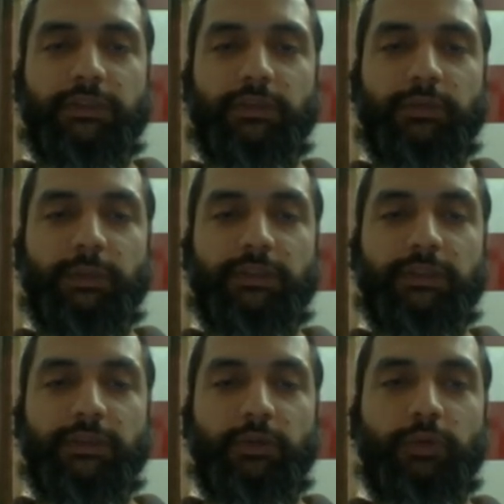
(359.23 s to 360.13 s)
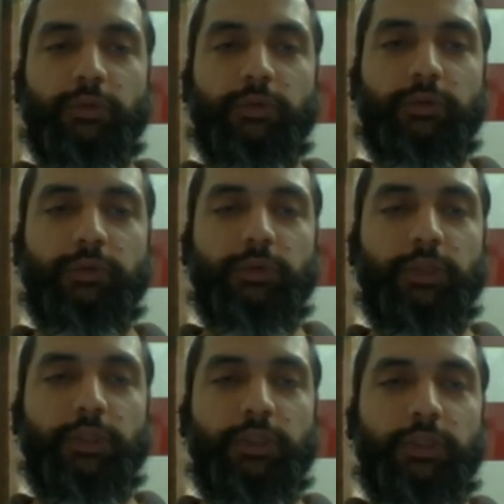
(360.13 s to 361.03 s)
you must go.
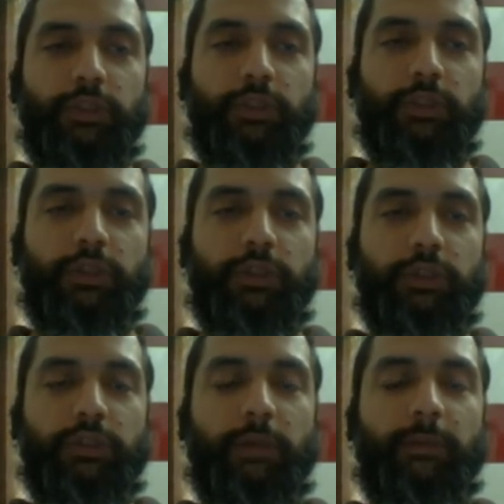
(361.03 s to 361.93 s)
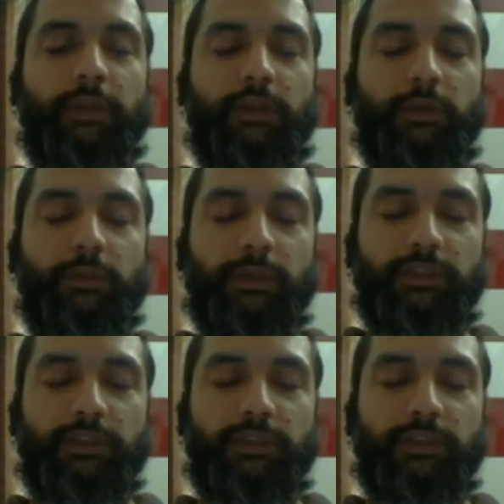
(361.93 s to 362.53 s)
I mean, you must